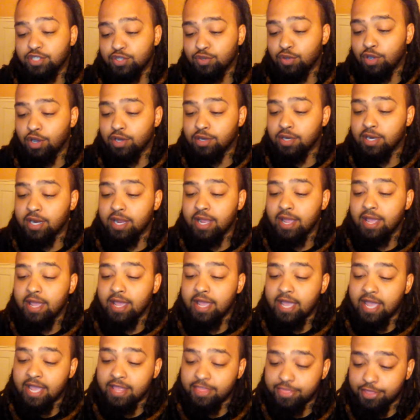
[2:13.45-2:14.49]

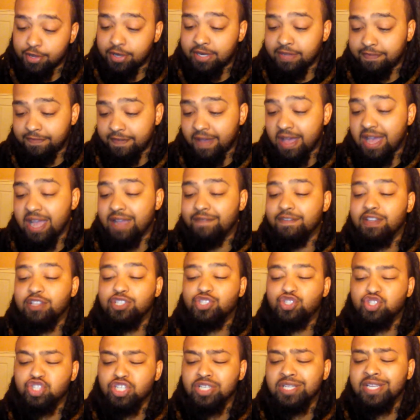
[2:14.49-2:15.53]

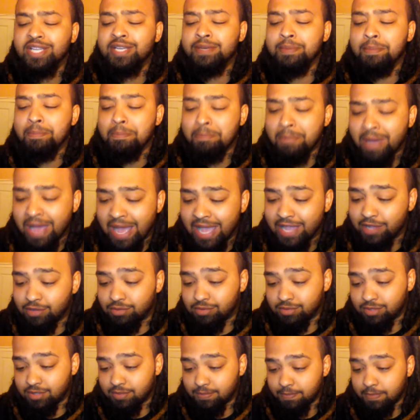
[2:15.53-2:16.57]
235 trillion
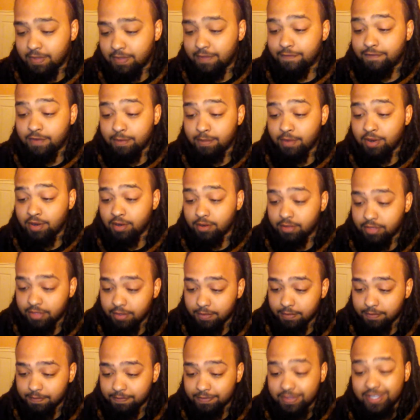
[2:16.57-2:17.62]
miles from Earth.